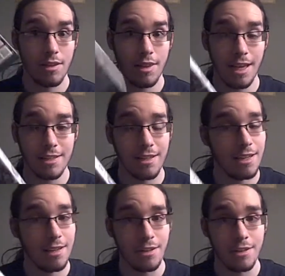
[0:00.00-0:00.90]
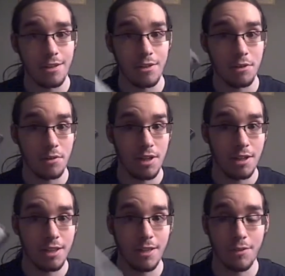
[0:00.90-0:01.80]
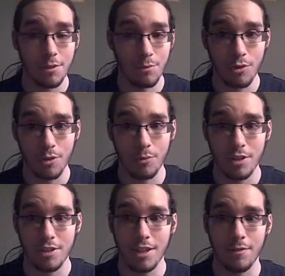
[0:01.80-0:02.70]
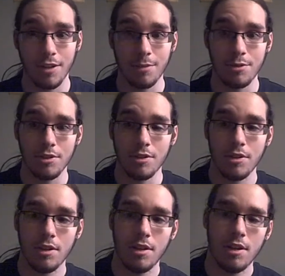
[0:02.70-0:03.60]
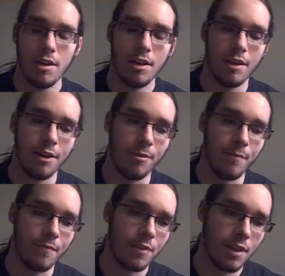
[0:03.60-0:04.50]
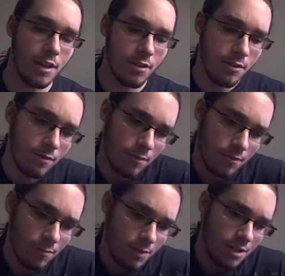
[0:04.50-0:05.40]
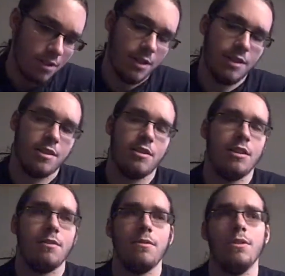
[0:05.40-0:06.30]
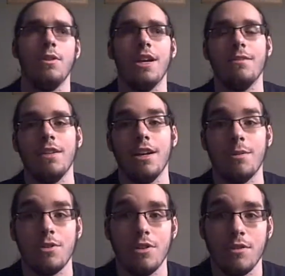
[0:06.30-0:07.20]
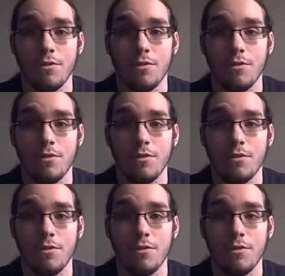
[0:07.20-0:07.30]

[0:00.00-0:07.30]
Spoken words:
That's a hint, Nintendo. Give us more than one save option. Other miscellaneous stuff, you have the option